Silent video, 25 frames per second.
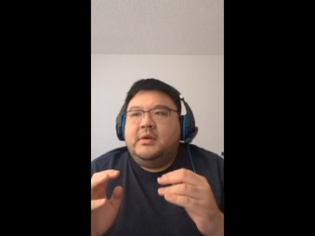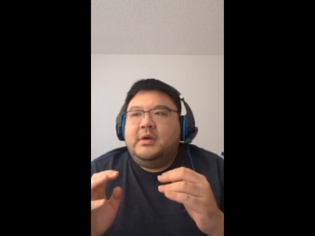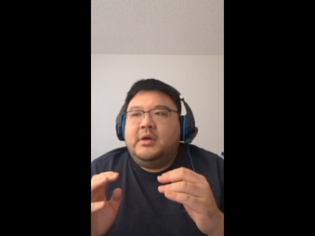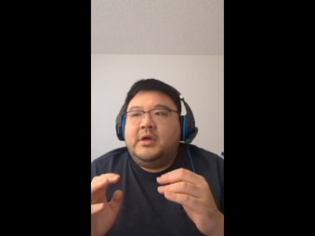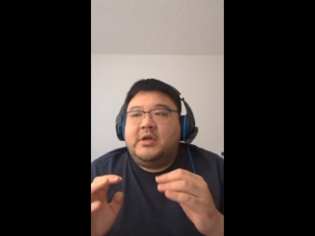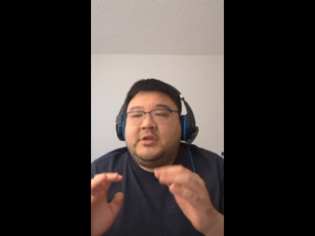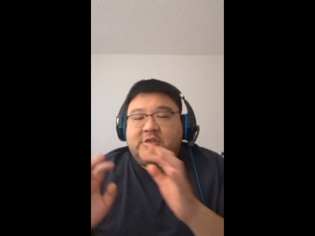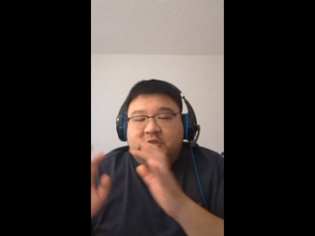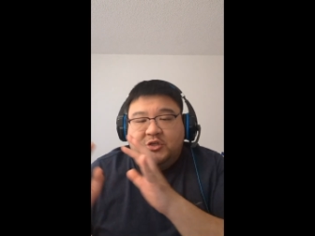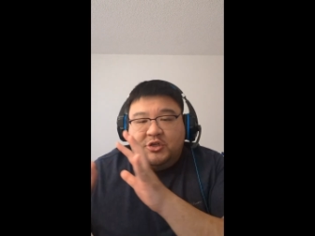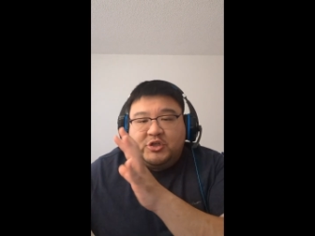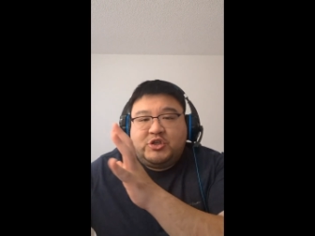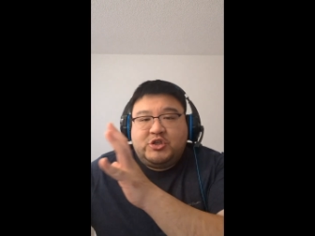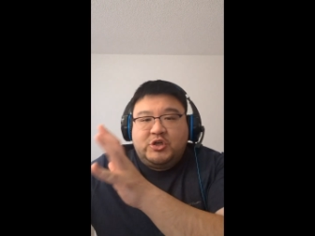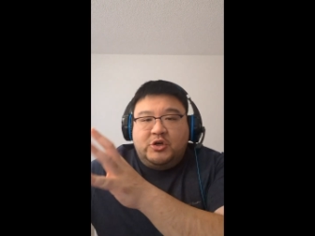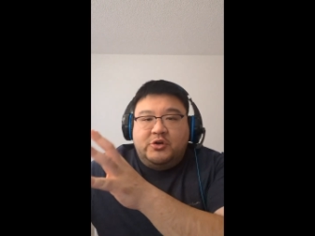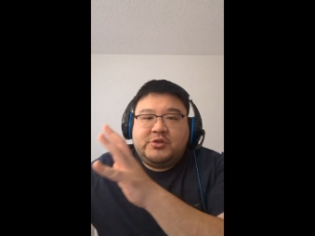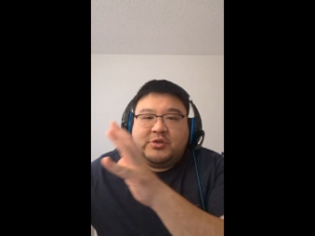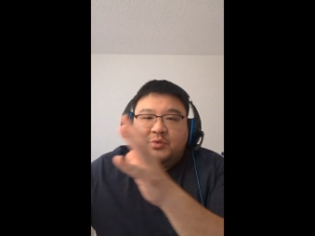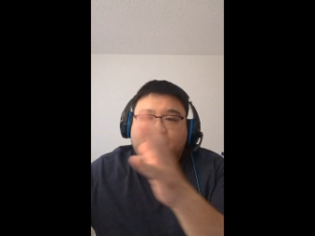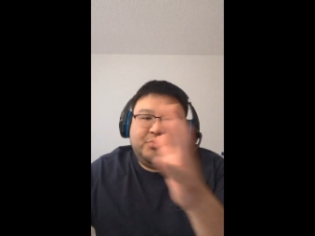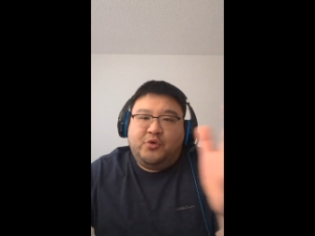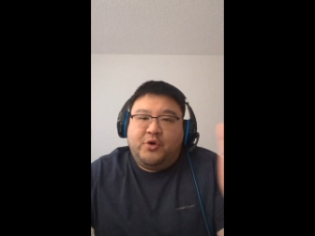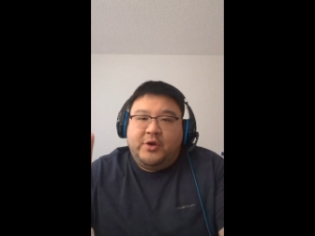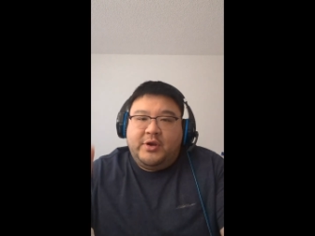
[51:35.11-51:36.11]
because it just
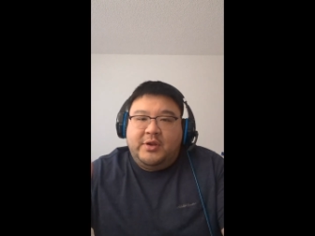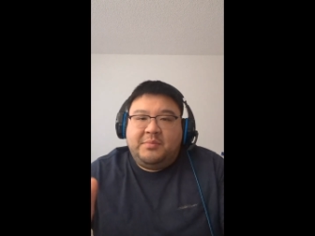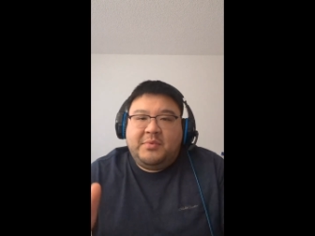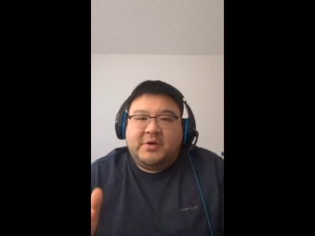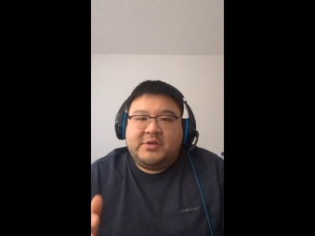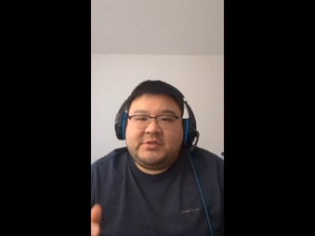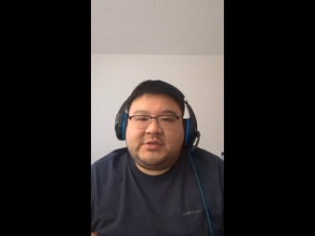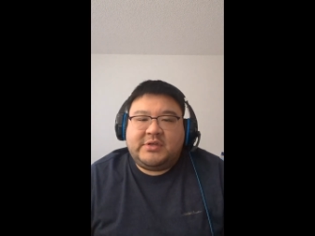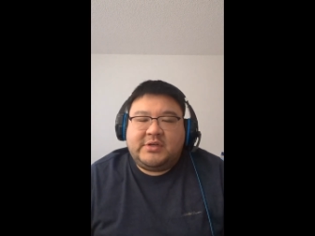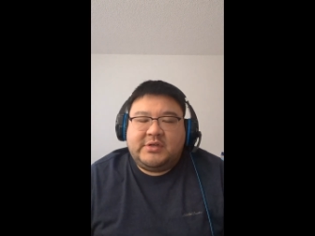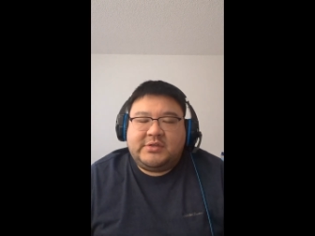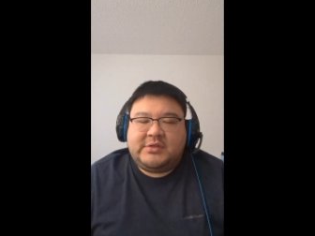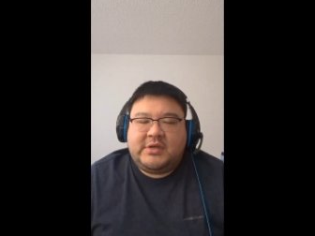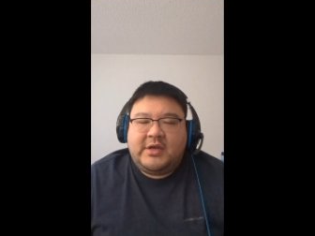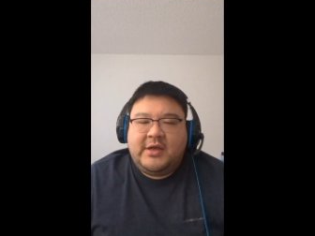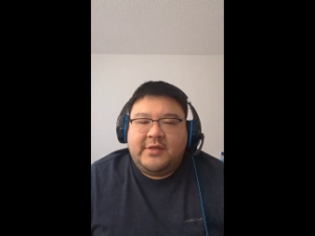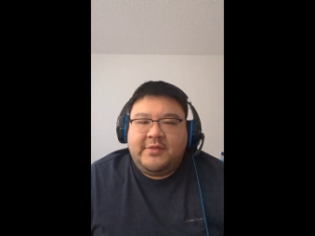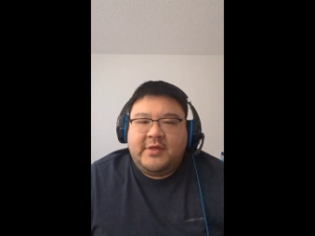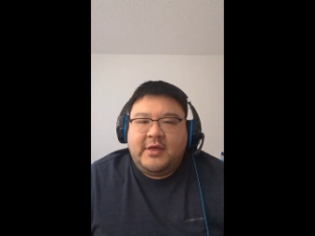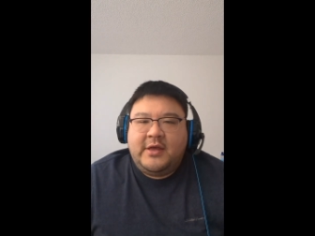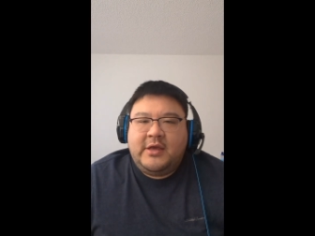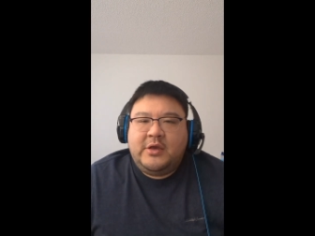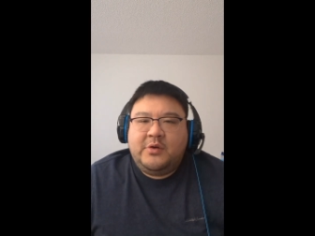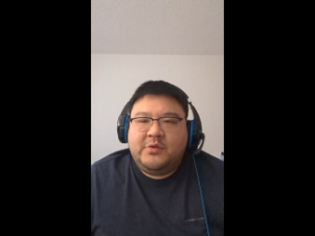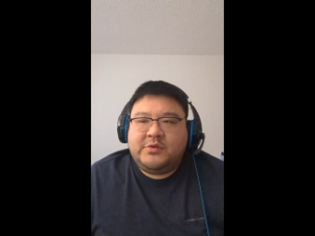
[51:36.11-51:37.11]
shows him pointing muskets,
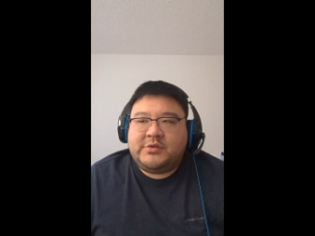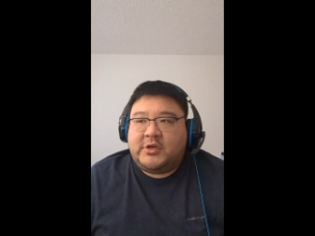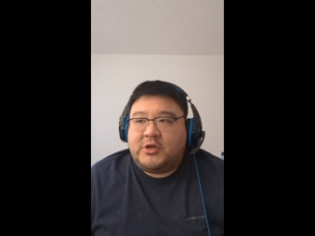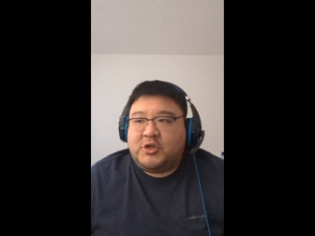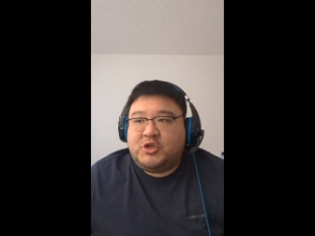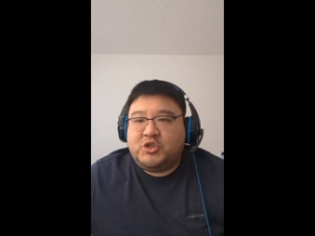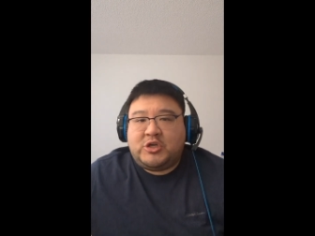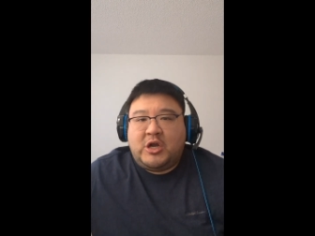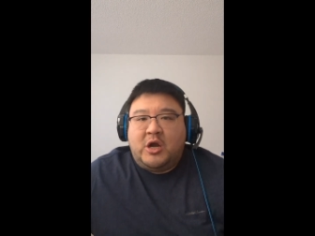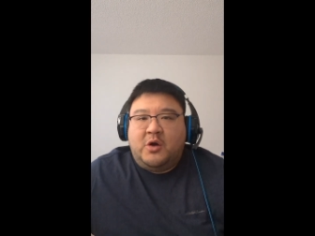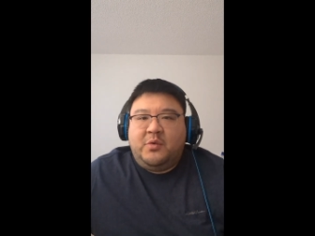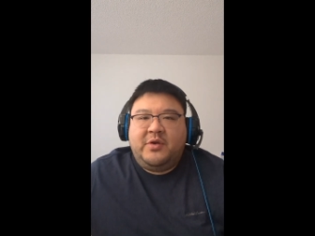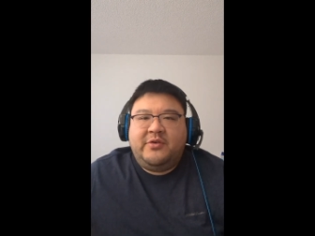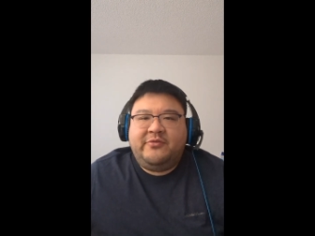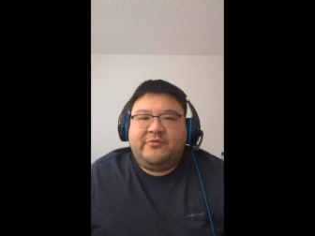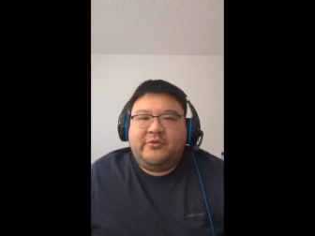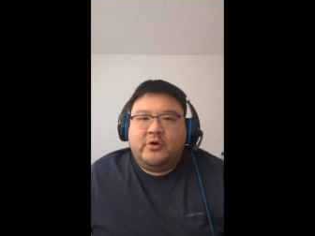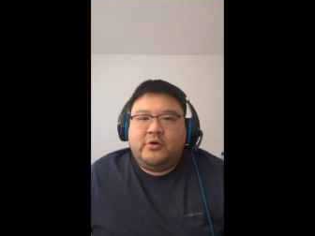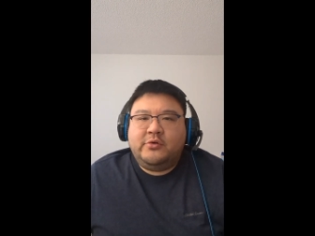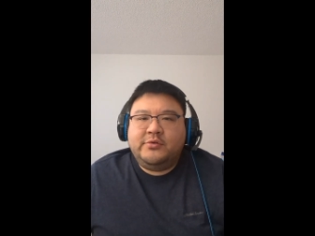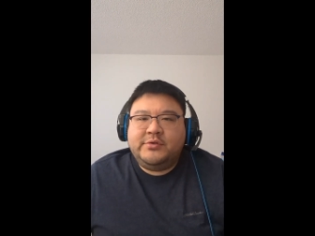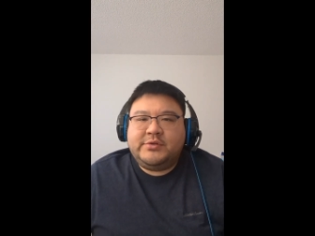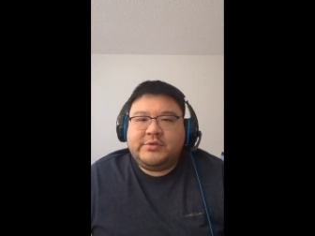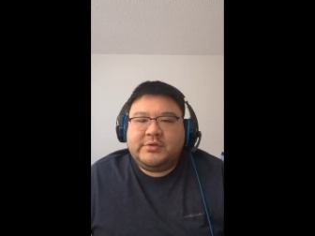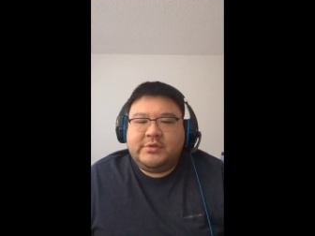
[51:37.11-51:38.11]
and then he was like, "Shall we
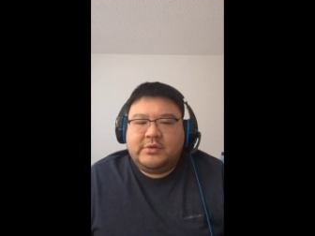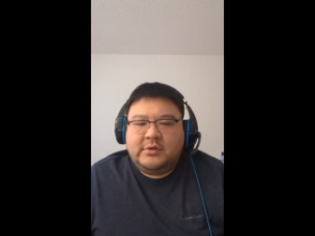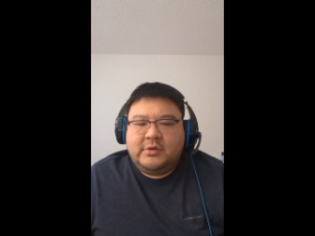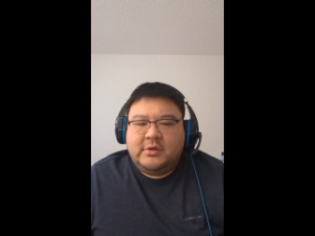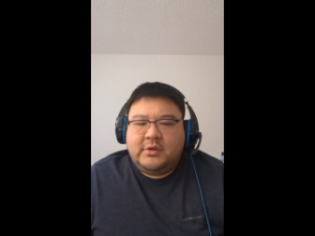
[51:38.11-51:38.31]
vote?"